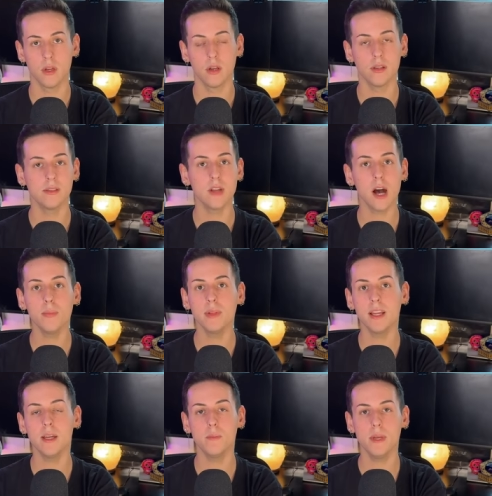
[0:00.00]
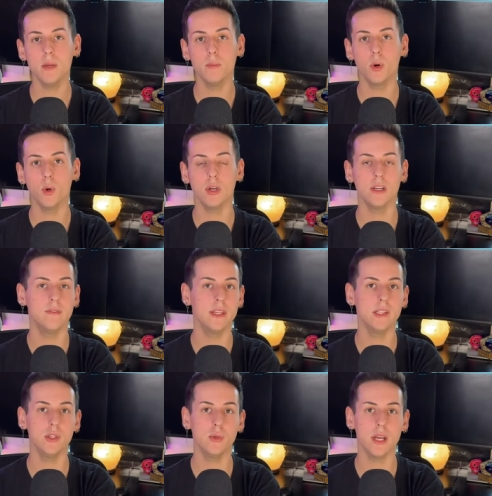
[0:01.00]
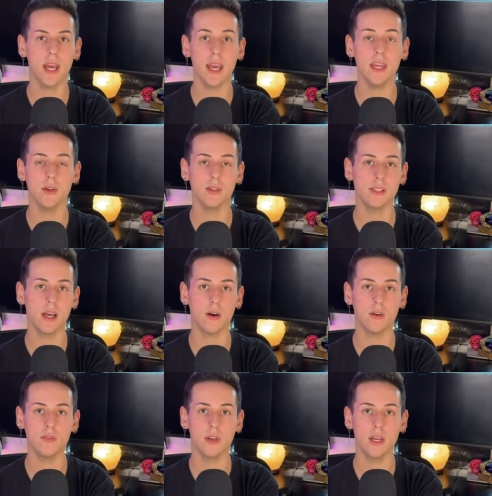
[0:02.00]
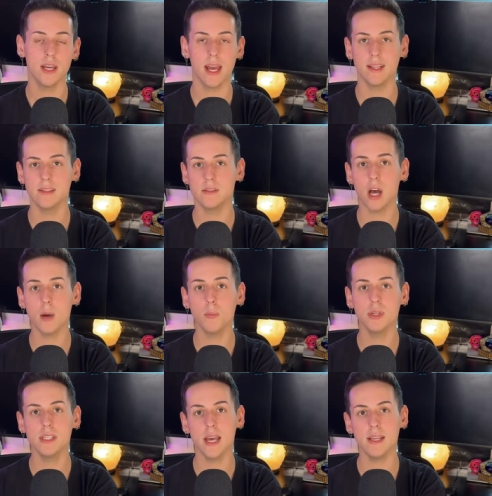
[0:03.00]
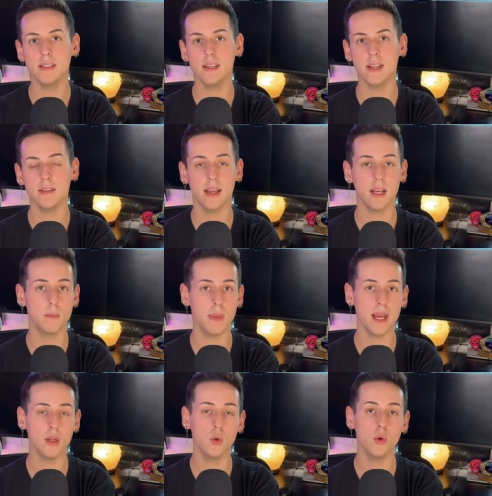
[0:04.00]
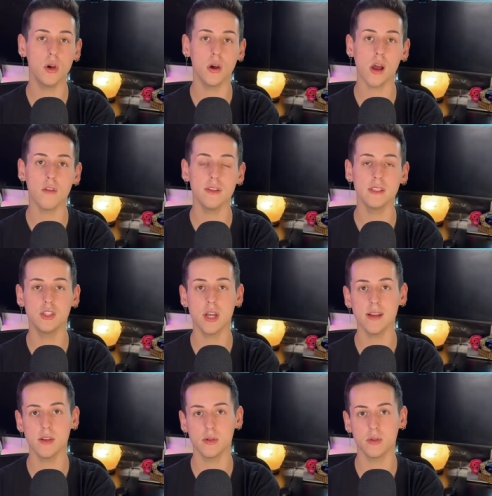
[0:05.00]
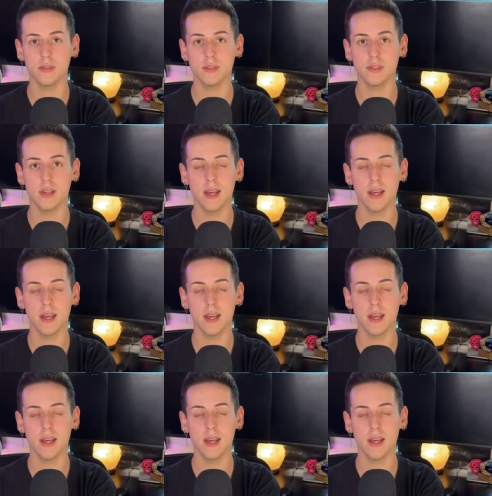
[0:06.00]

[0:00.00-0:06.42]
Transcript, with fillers: Stop letting people convince you to hate yourself and stop pretending like a man who cut off his genitals